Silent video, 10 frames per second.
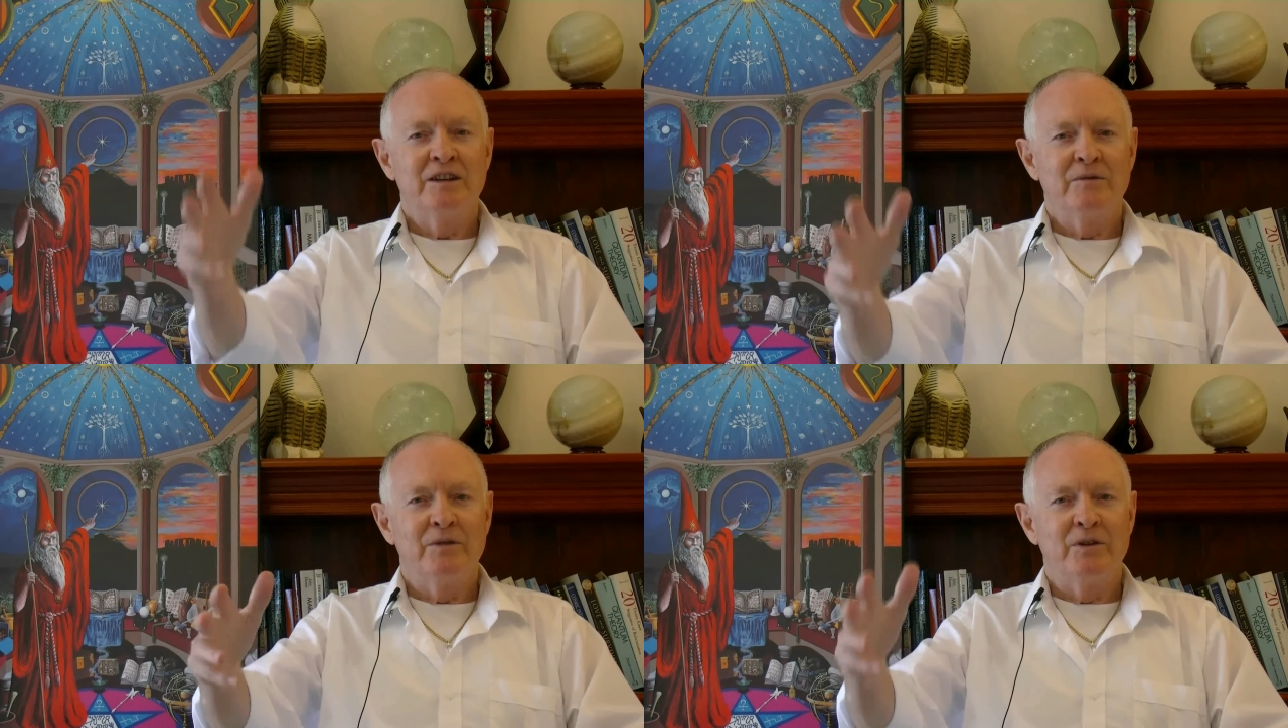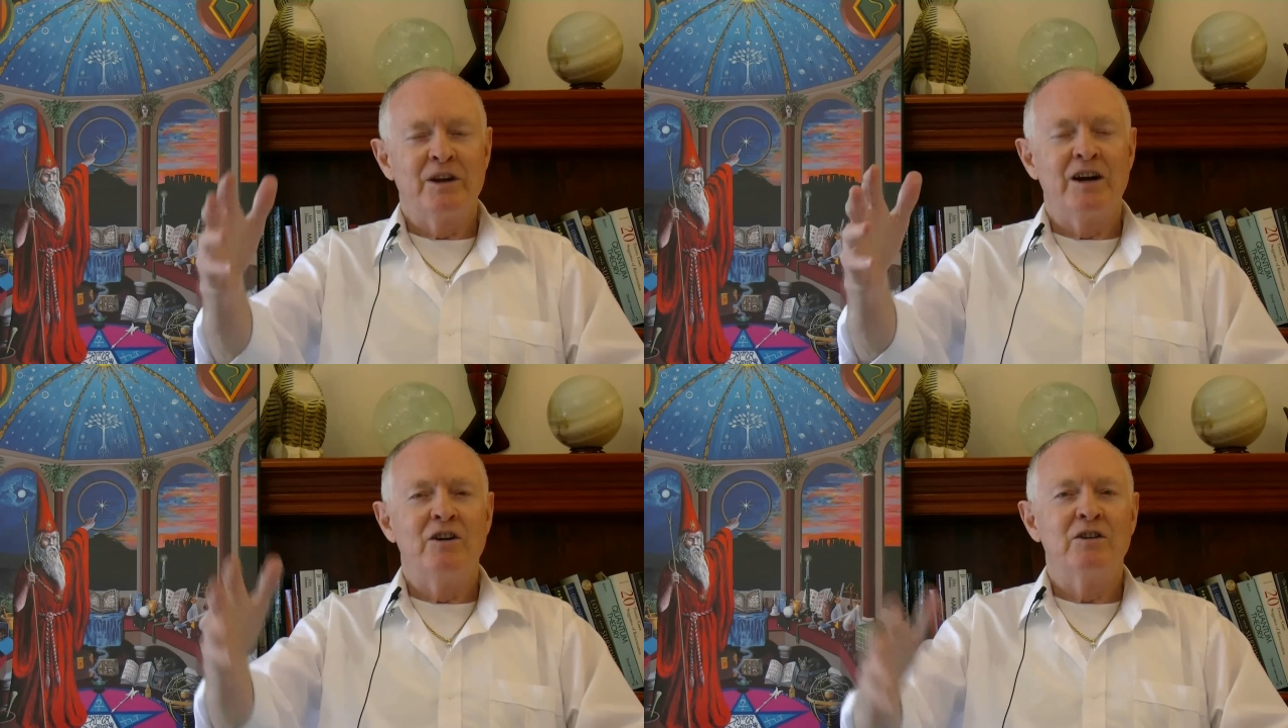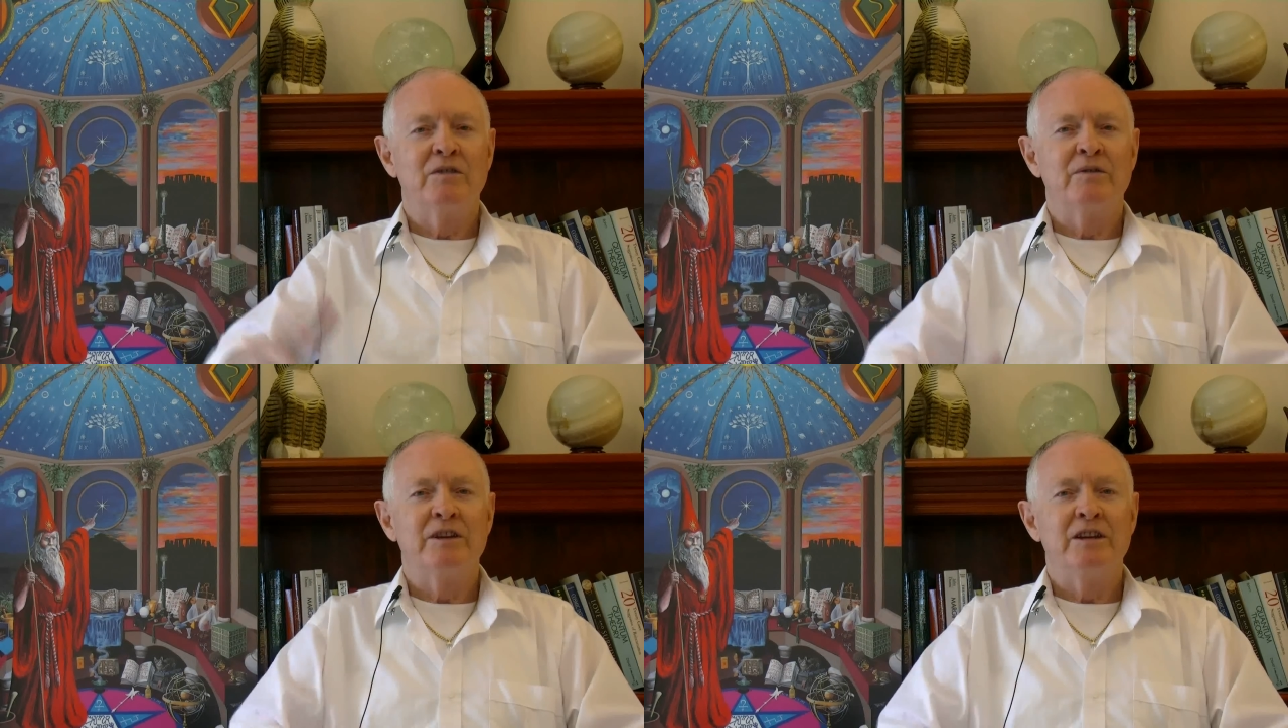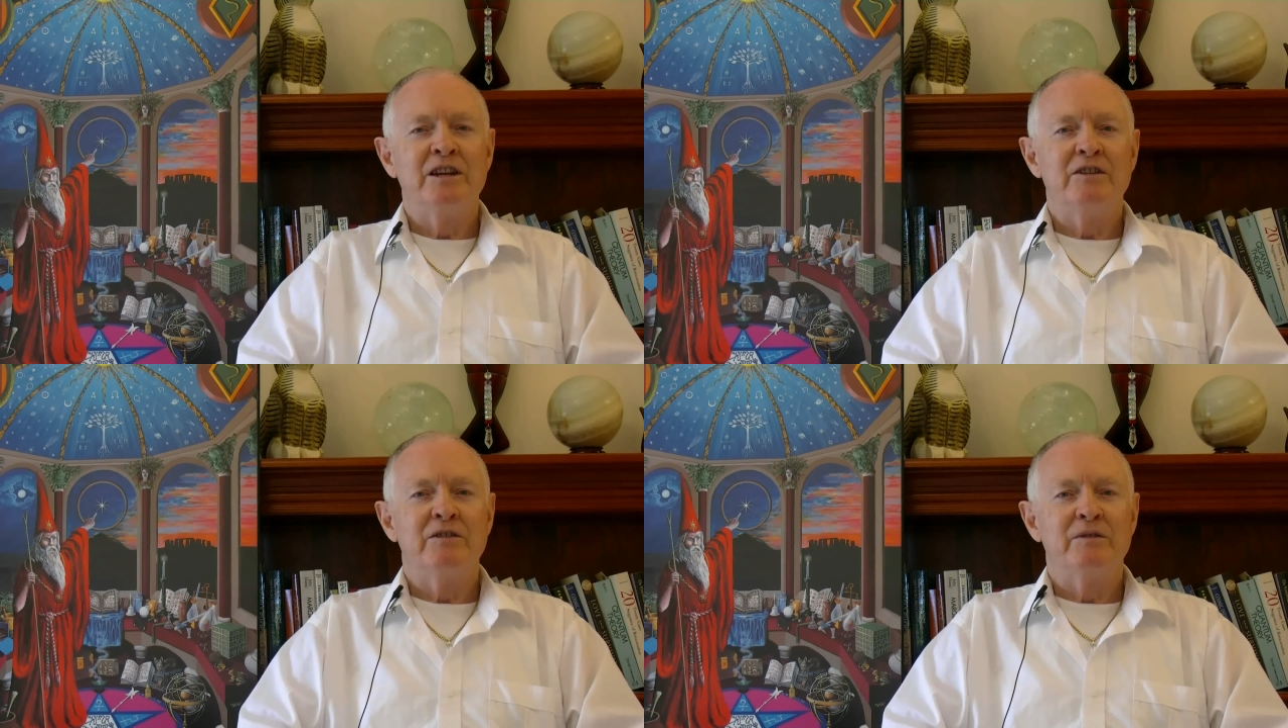for the whole of the
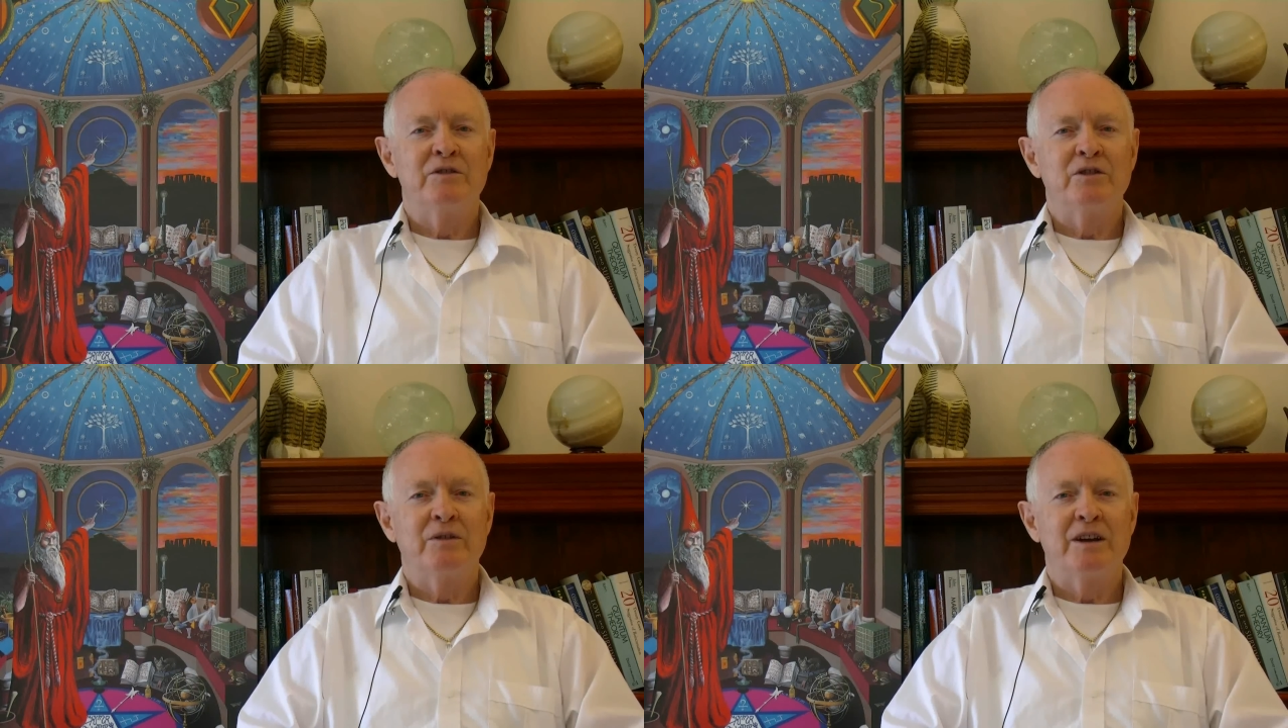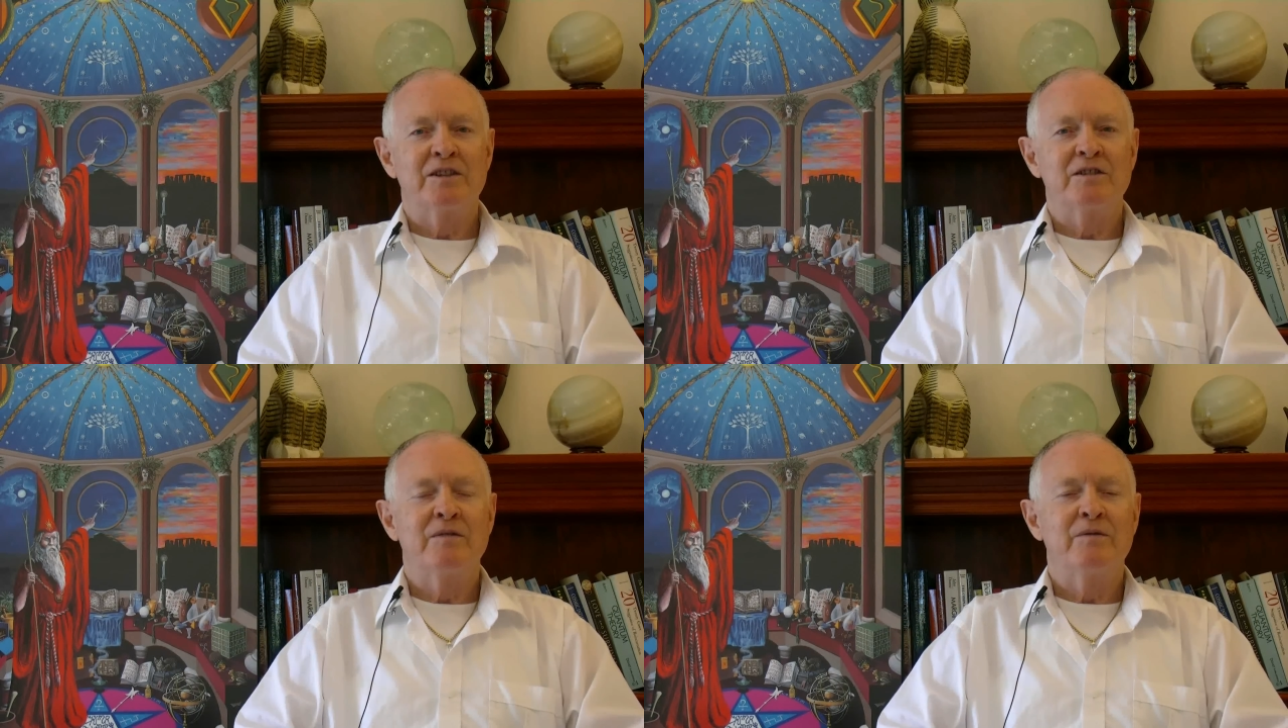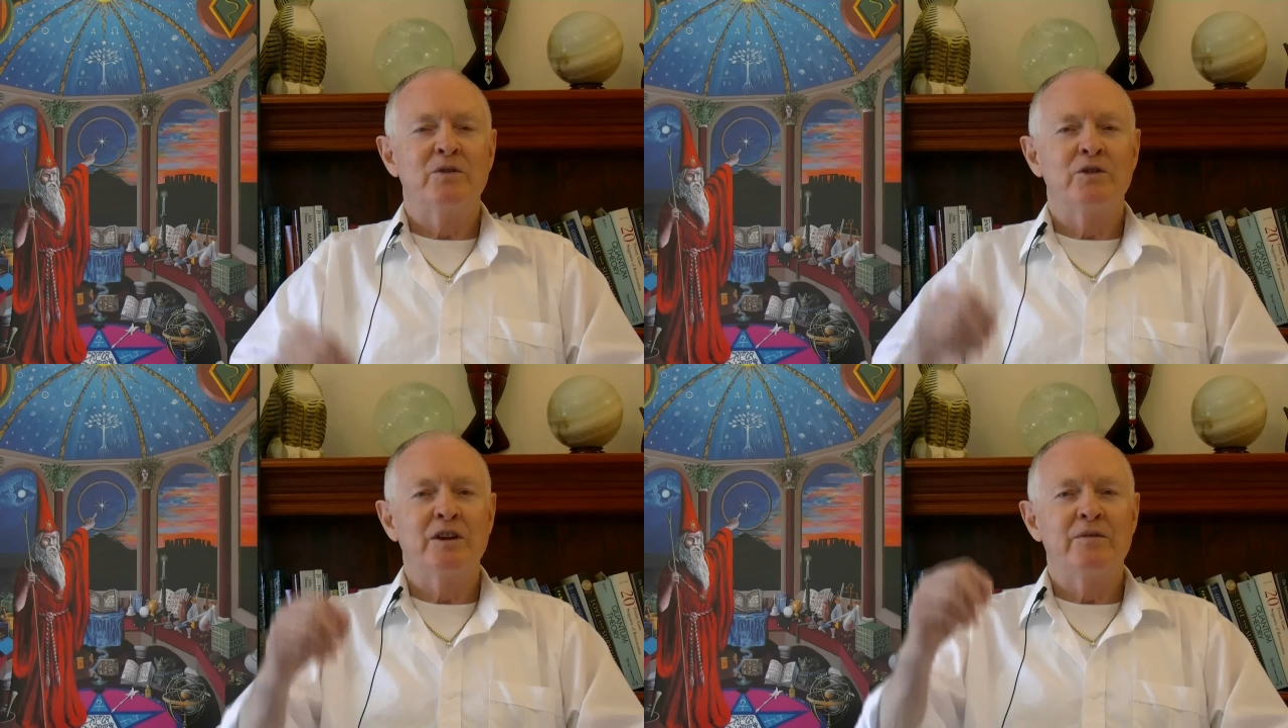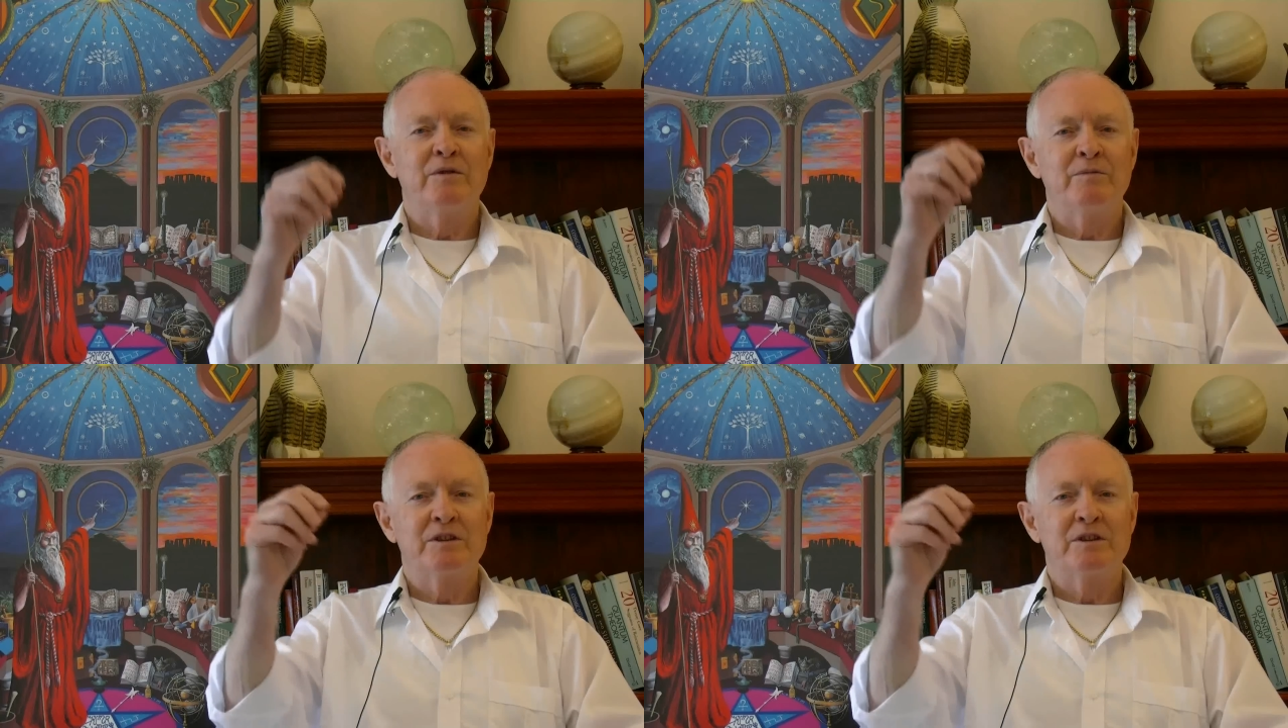year of 2014 from